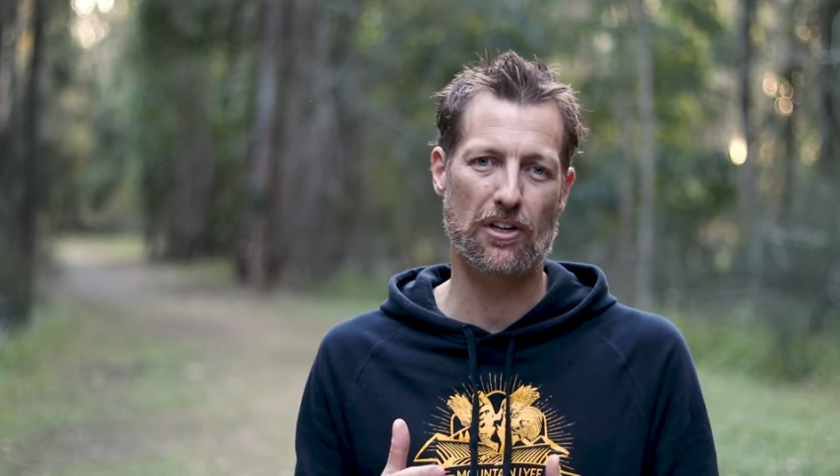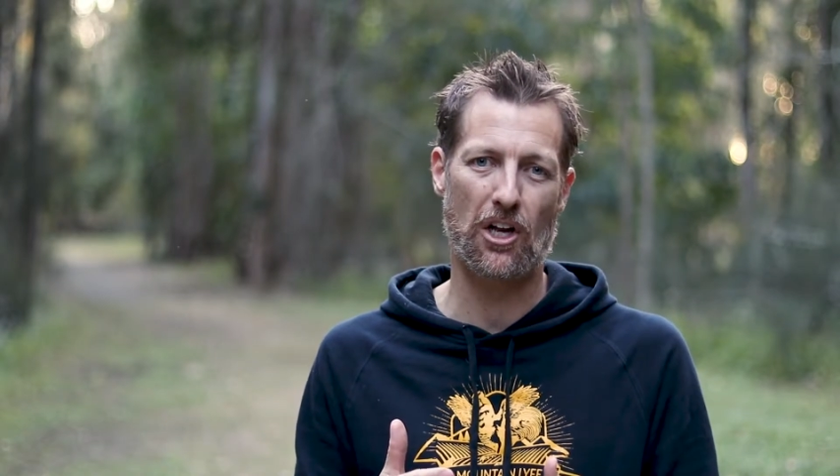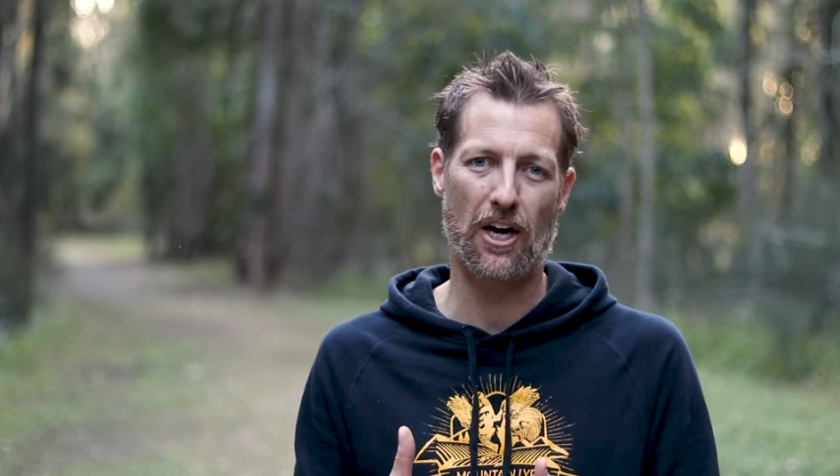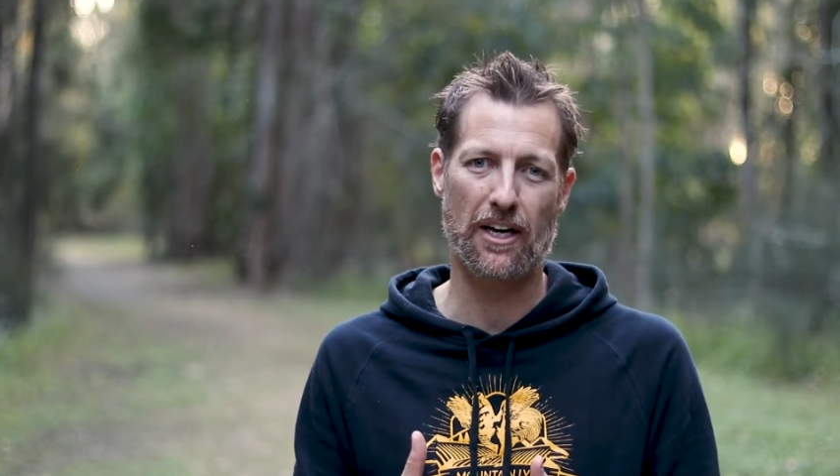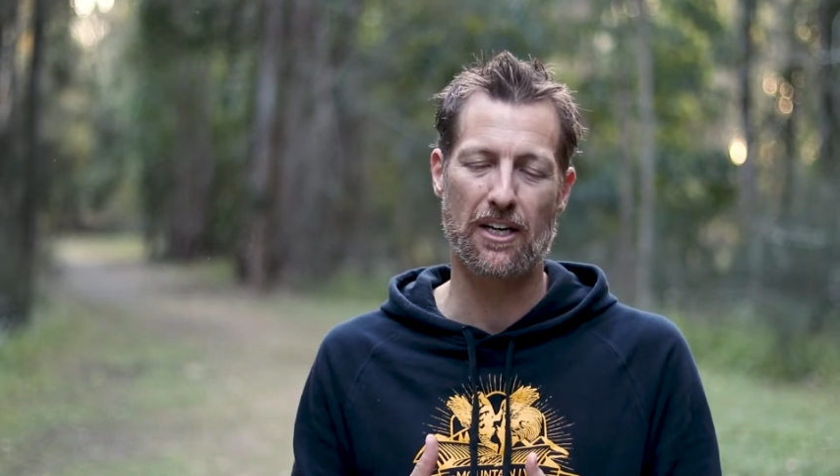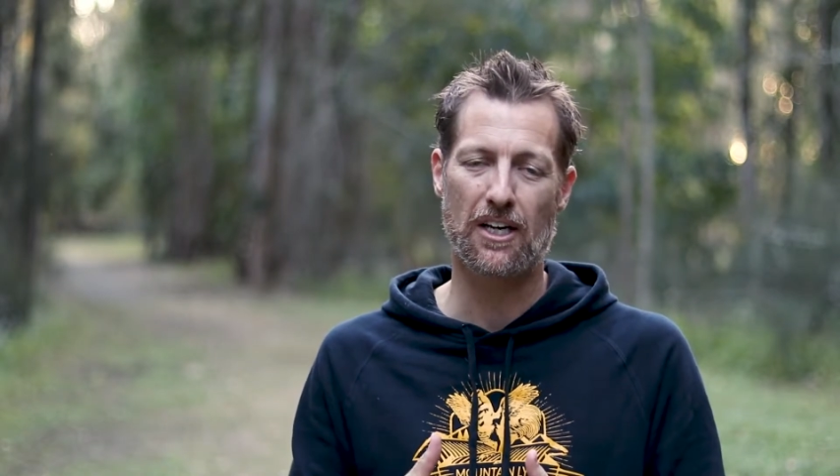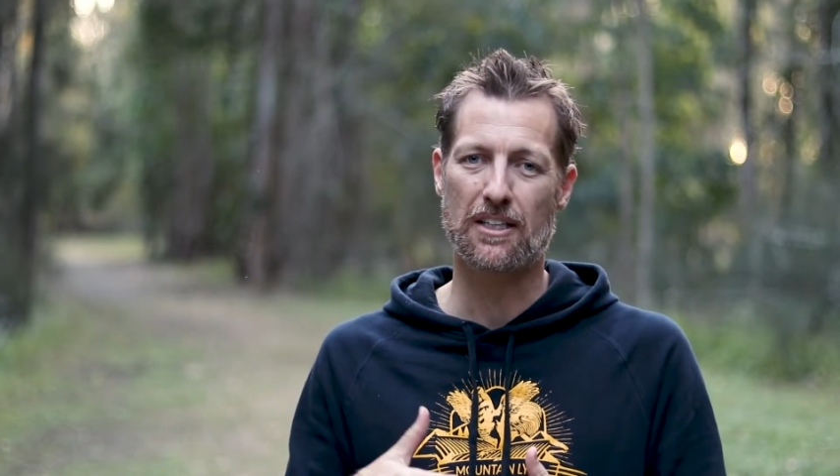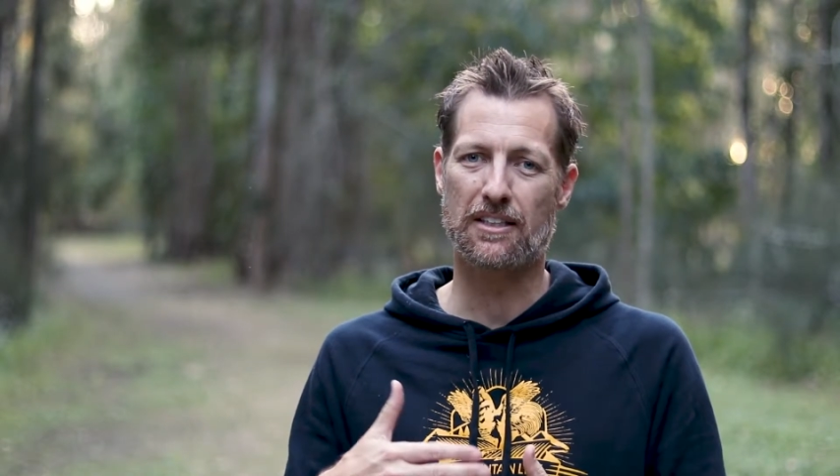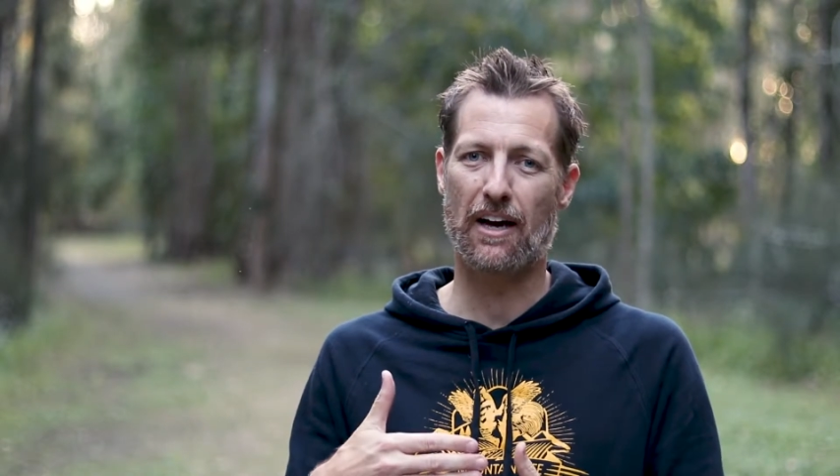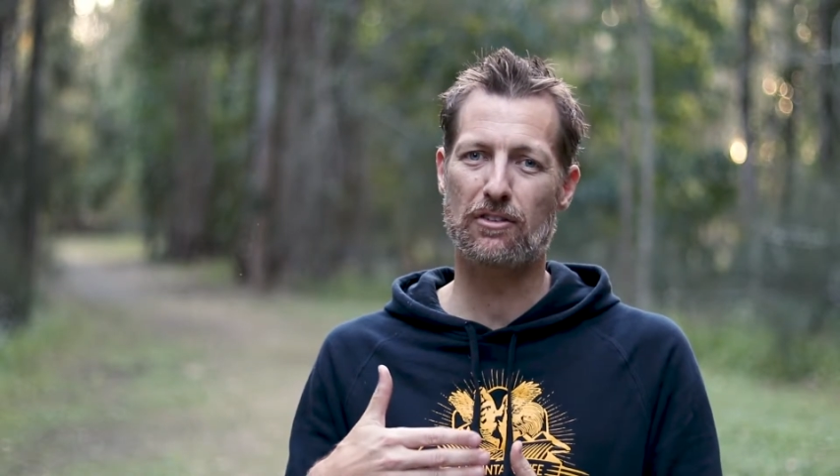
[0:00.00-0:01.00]

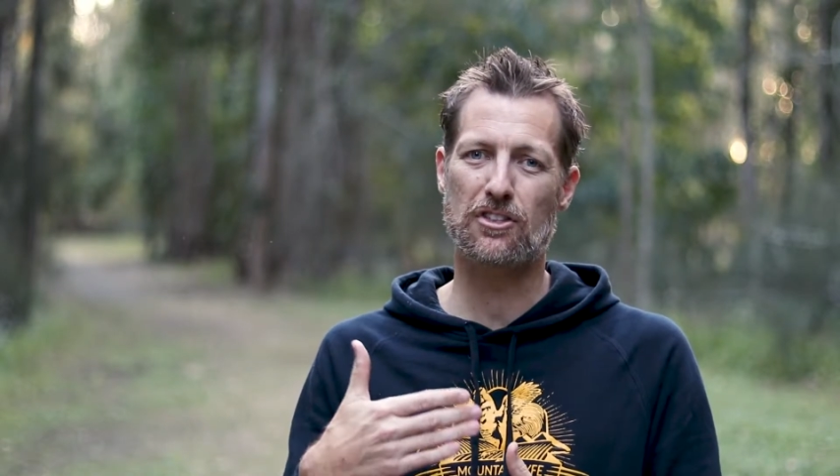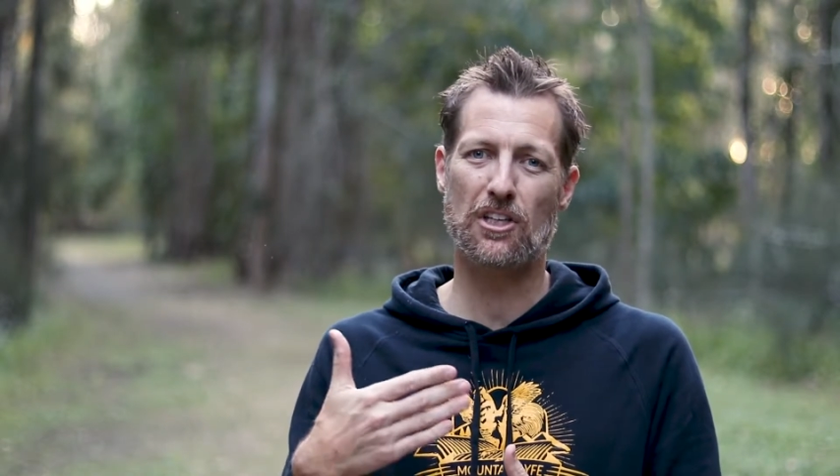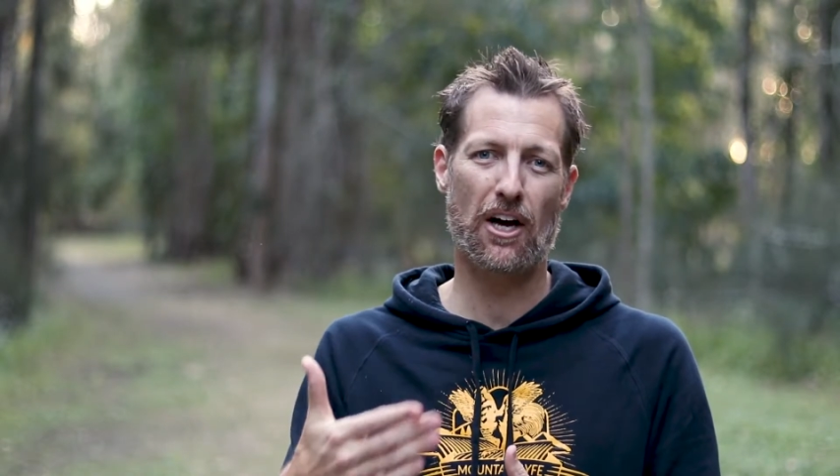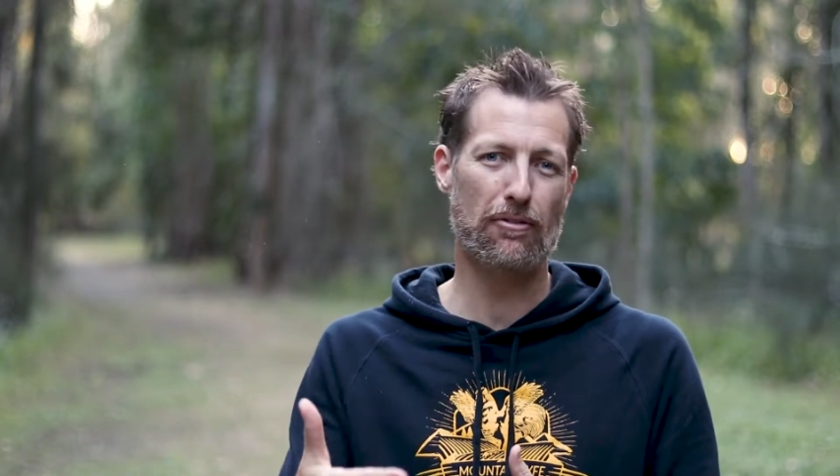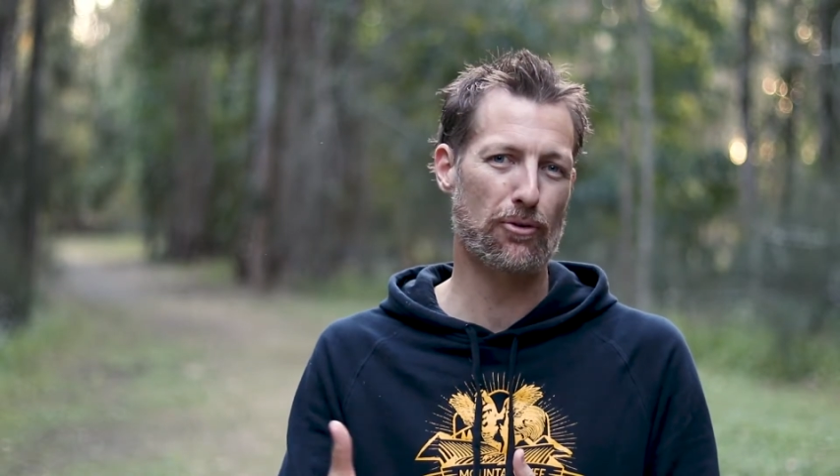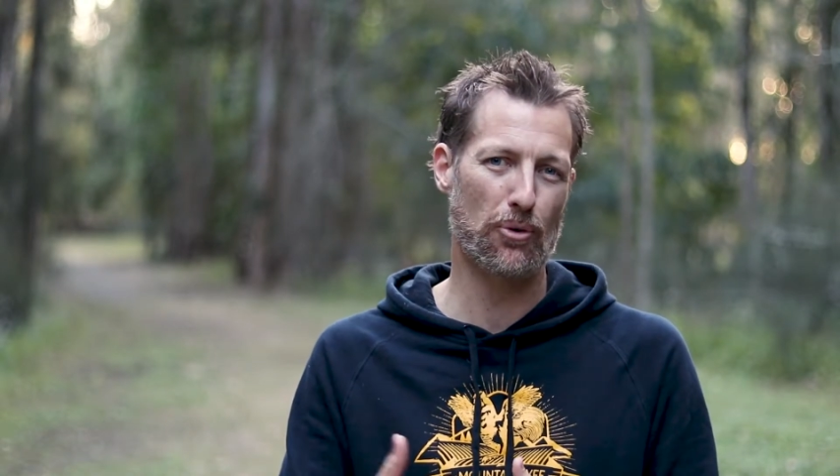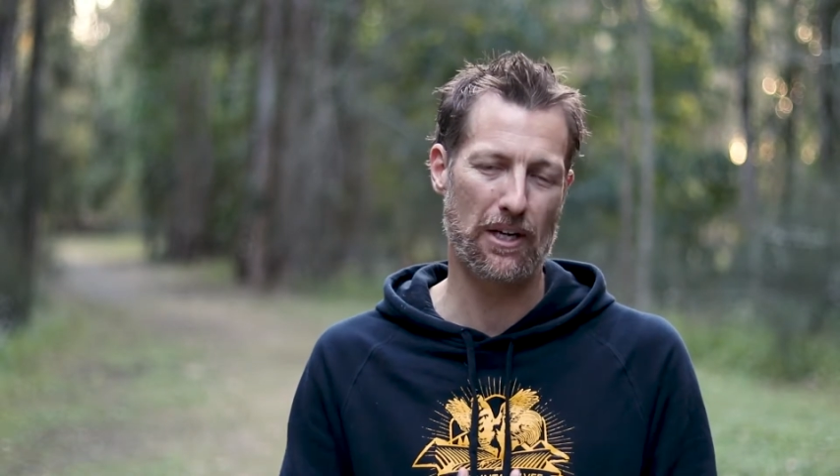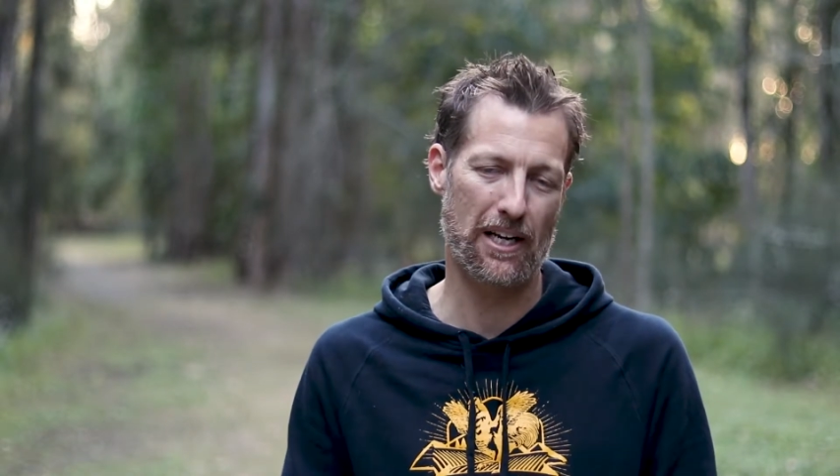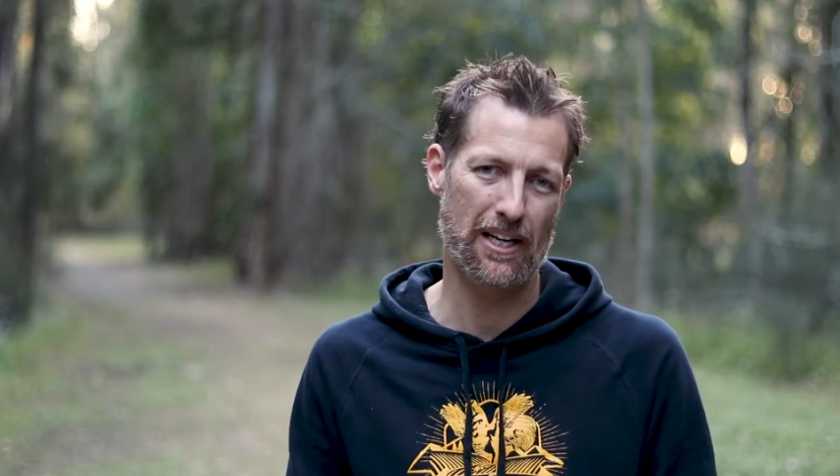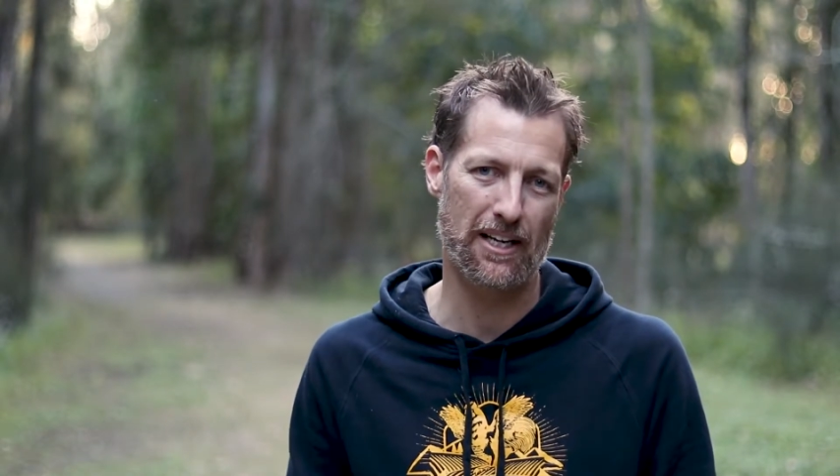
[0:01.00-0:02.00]
like to have a slight forward
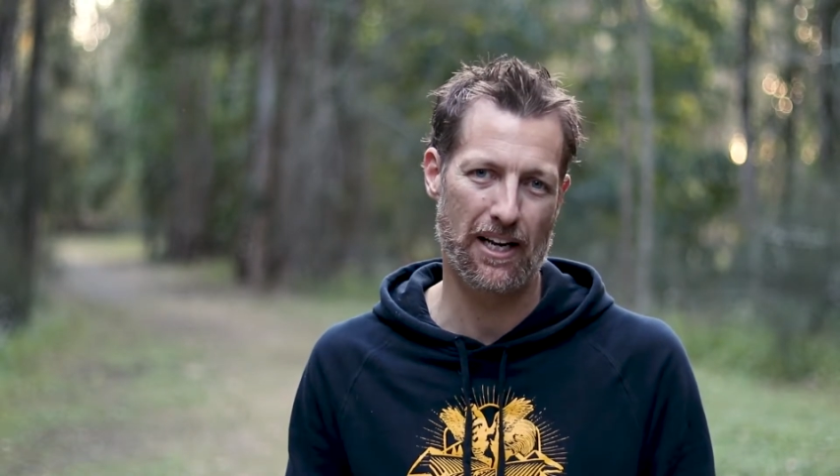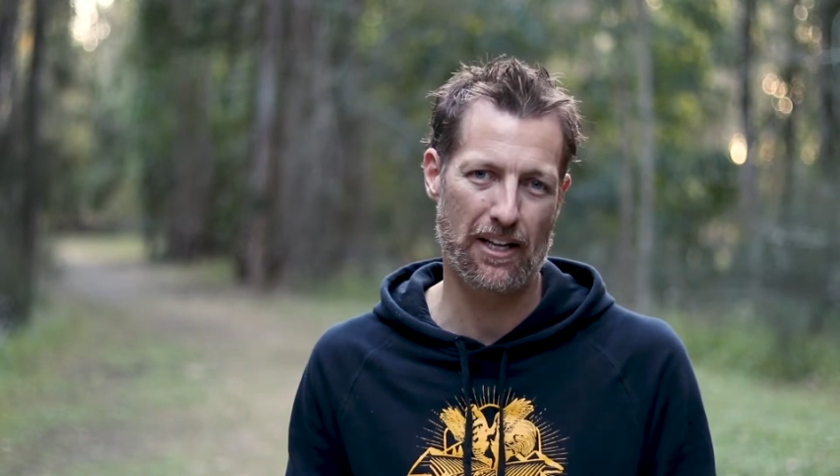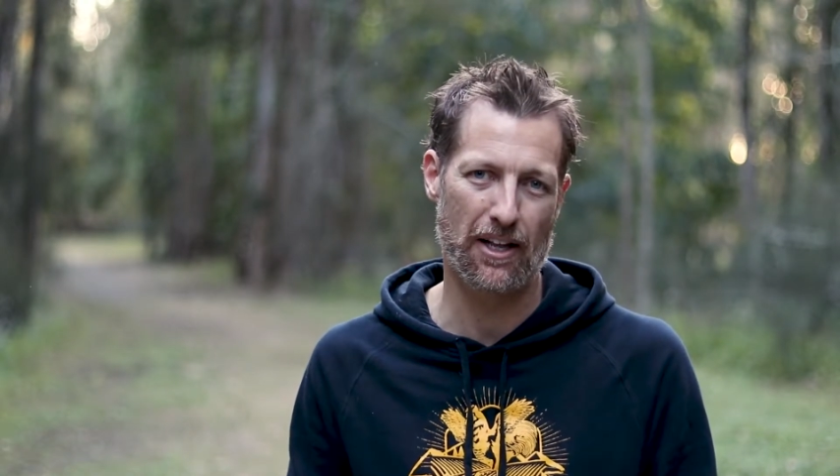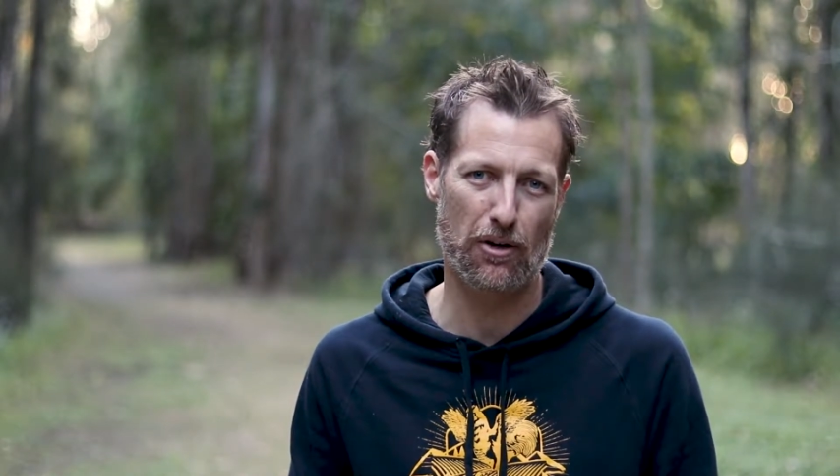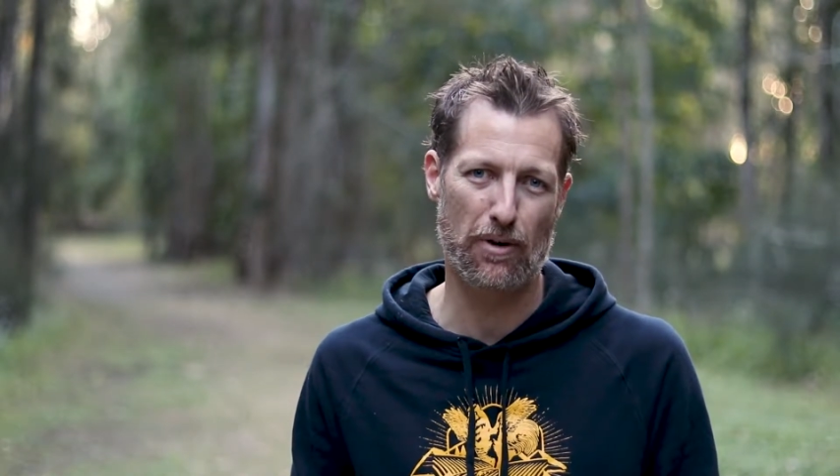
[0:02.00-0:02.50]
lean in their